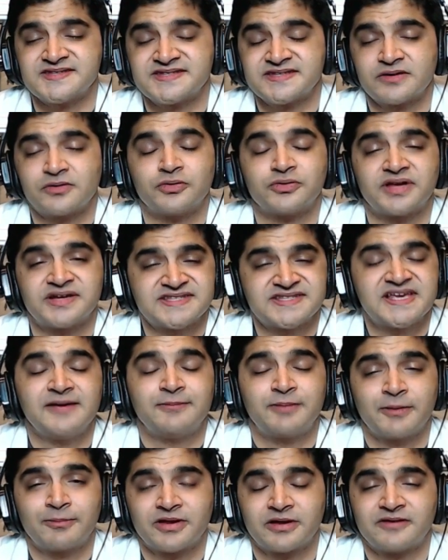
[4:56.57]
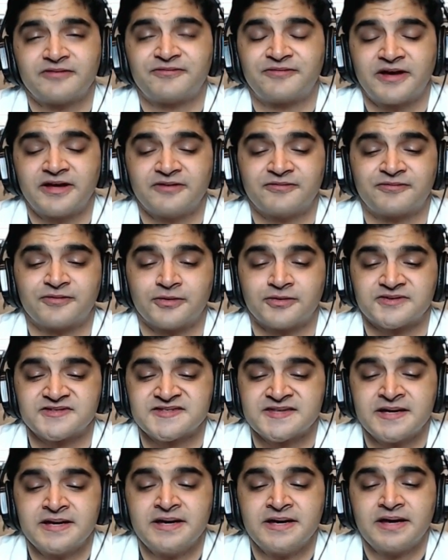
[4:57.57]
So let's keep up the good fight,
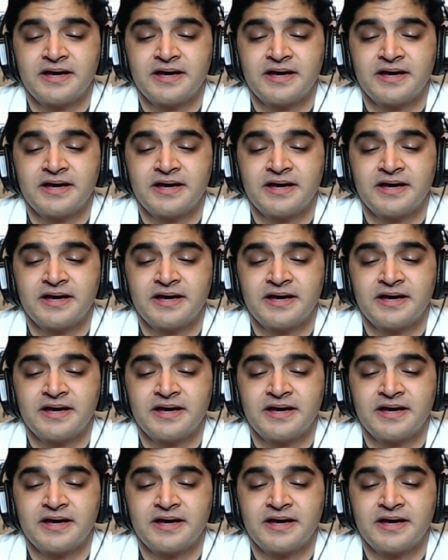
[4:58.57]
folks.